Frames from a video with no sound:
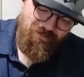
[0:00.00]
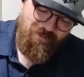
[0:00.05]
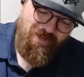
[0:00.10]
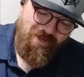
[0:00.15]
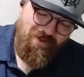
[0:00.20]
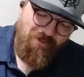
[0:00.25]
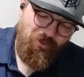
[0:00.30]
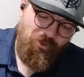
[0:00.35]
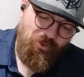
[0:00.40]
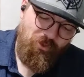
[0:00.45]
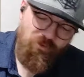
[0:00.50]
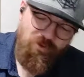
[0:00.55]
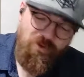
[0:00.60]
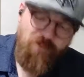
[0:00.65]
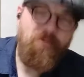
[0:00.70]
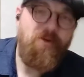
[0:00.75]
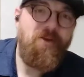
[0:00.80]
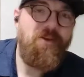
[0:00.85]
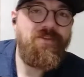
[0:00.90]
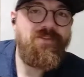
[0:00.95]
being able to
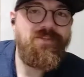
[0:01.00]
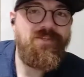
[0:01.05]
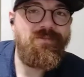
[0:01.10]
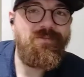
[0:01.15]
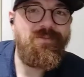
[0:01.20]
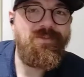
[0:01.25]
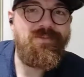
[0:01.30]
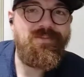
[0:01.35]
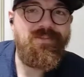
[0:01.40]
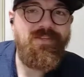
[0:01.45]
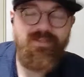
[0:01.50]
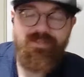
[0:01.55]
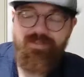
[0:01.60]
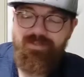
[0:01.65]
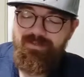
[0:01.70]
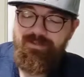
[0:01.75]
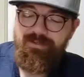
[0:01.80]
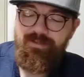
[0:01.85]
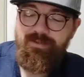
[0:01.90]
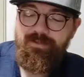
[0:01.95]
grip onto some of these things
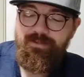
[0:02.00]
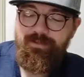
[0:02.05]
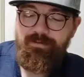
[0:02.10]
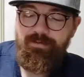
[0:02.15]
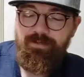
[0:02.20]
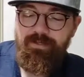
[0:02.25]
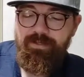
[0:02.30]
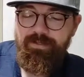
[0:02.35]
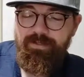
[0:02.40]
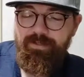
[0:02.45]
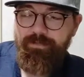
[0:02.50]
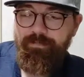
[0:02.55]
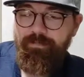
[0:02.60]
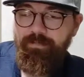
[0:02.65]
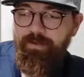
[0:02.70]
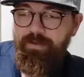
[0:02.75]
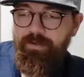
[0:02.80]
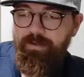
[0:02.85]
is not so easy.